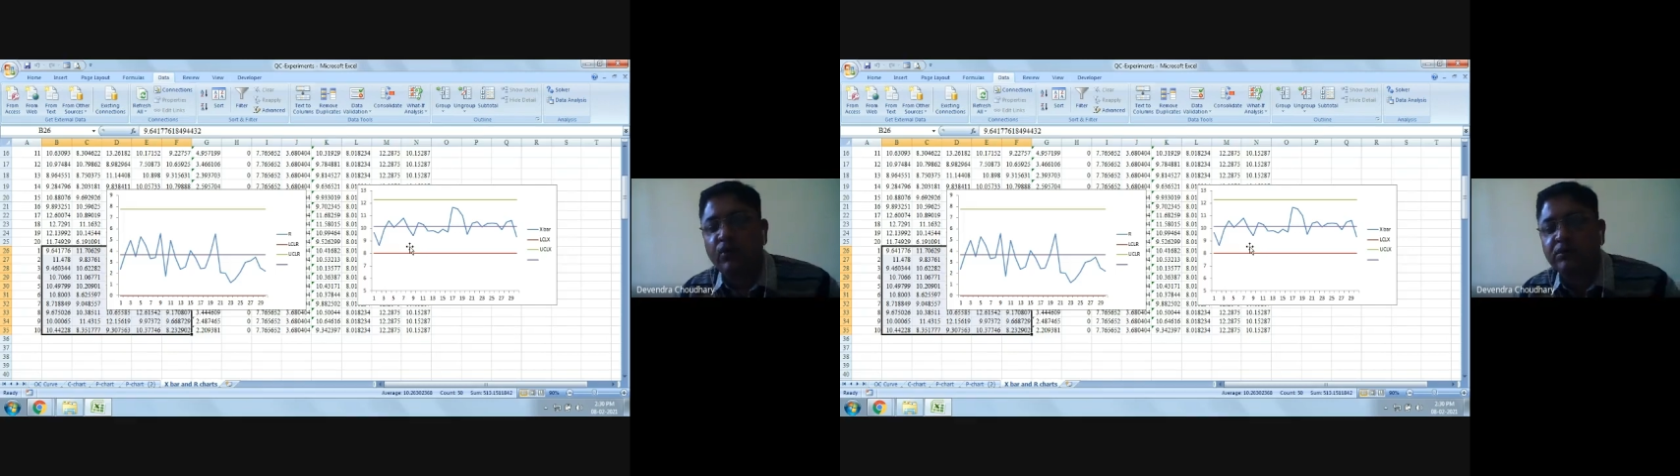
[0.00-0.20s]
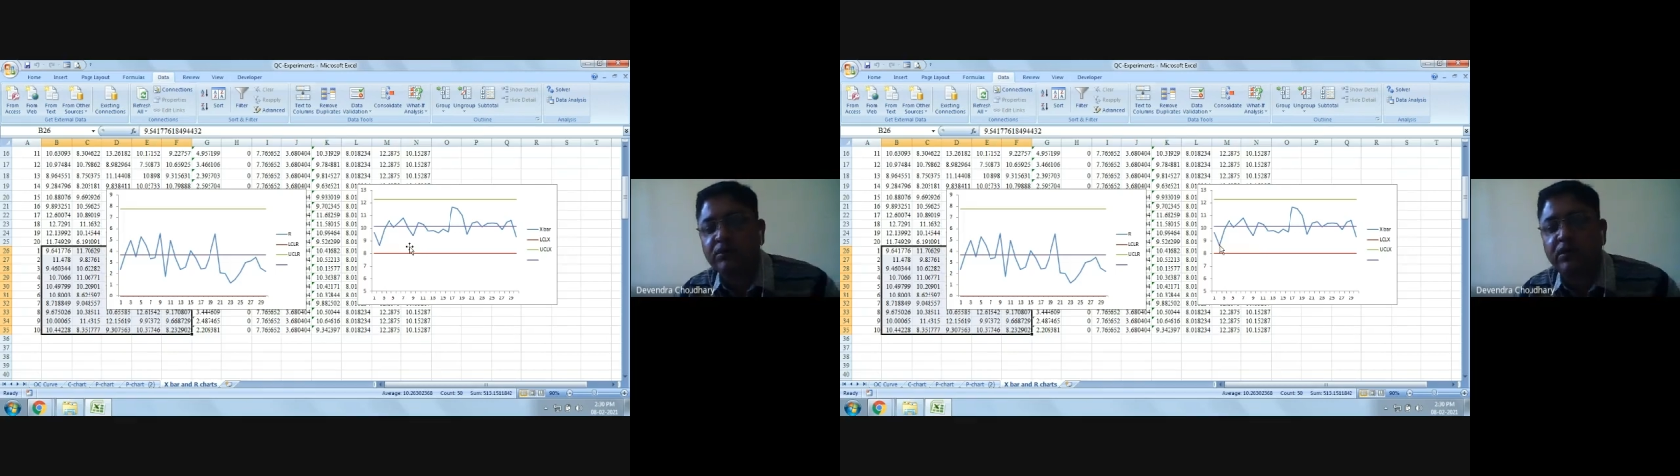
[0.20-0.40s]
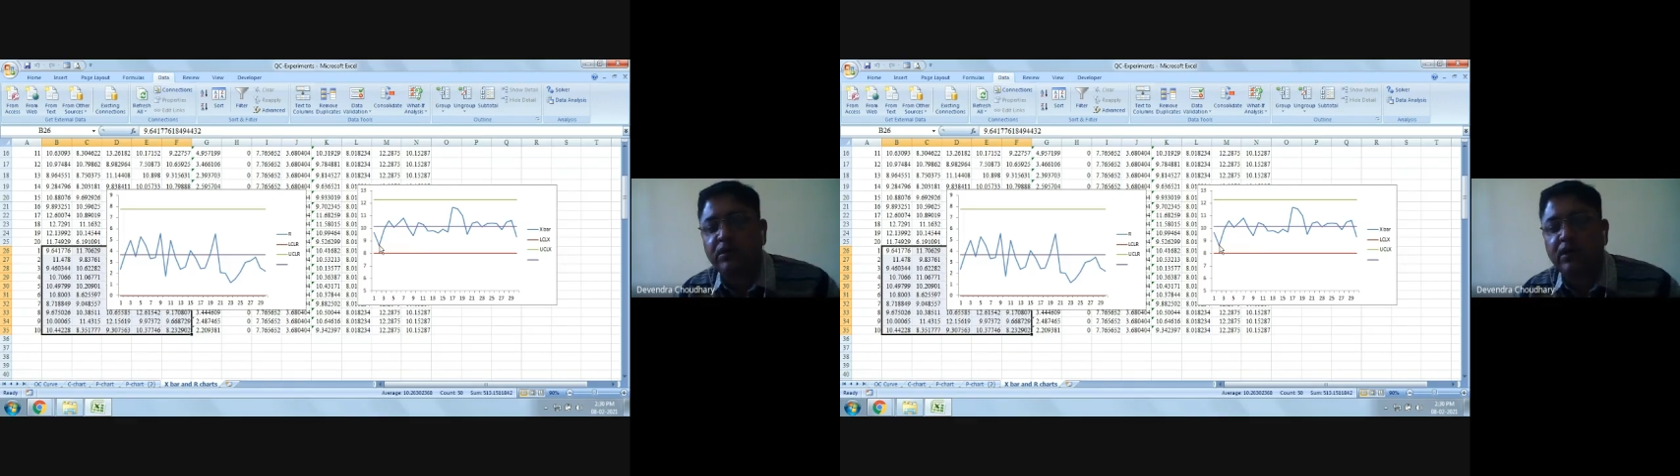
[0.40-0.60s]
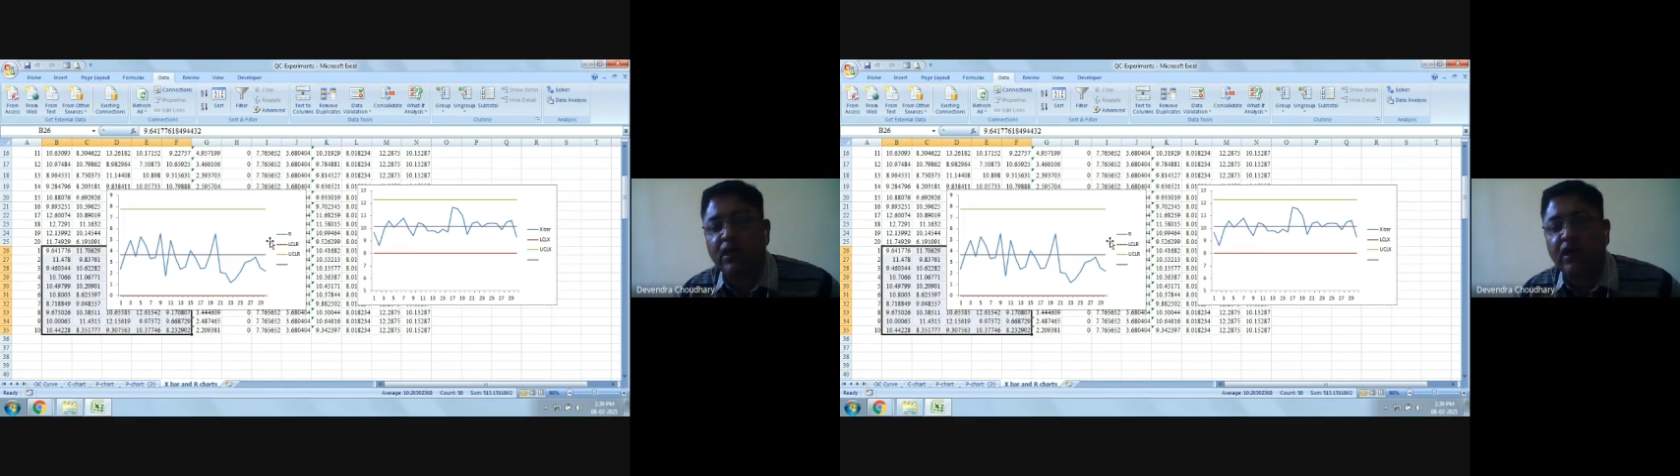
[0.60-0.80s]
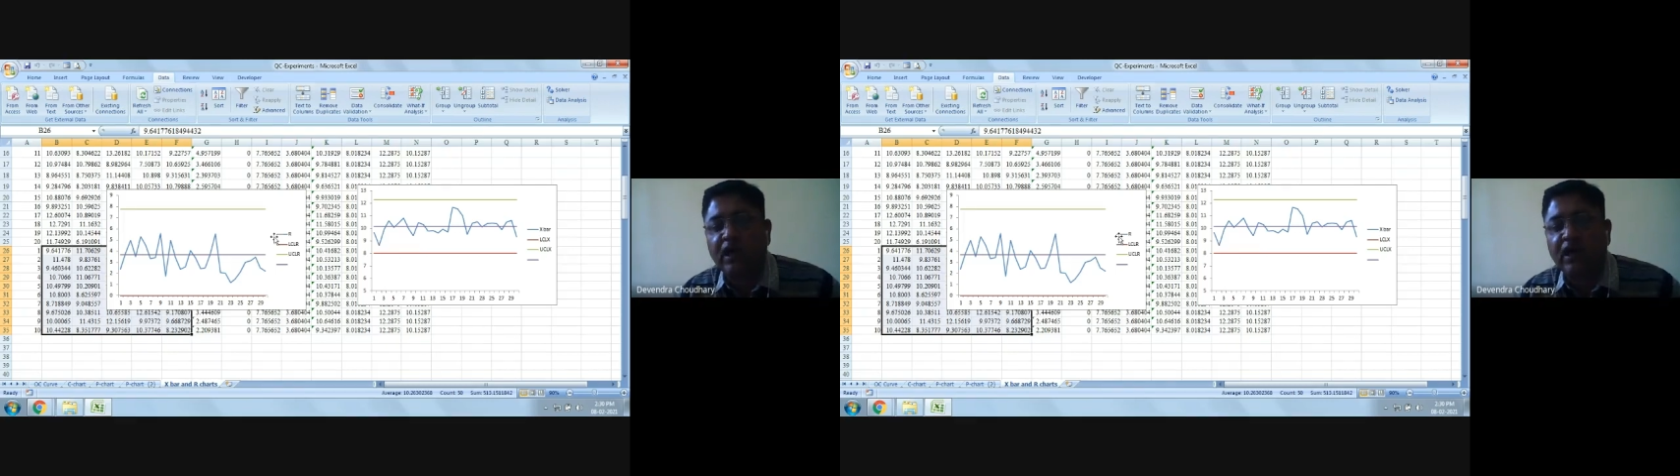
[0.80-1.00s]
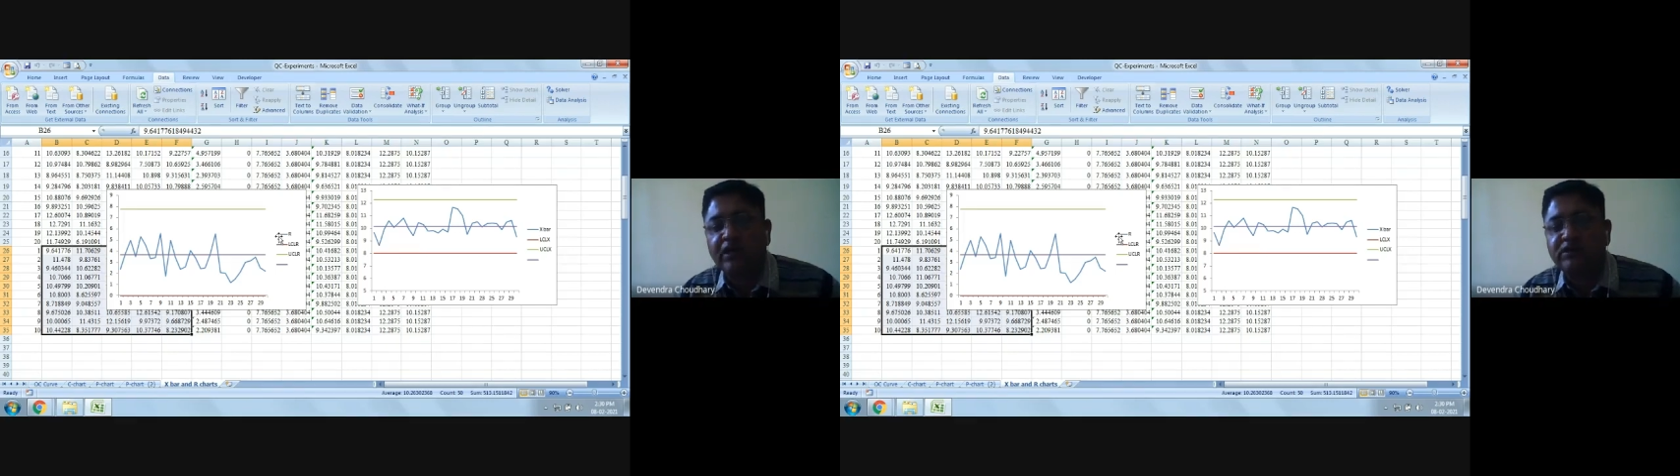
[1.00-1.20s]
R chart